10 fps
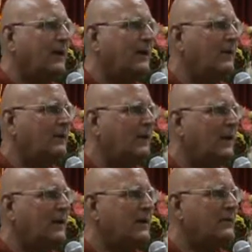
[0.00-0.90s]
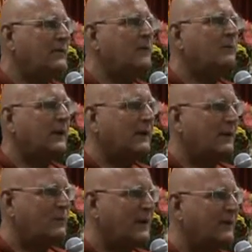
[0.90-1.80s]
At least
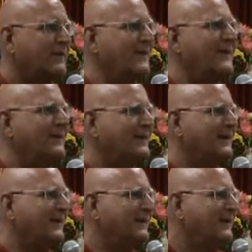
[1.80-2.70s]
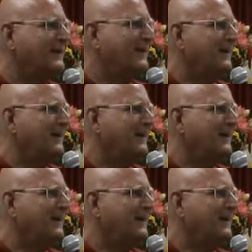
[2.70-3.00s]
something is better than nothing.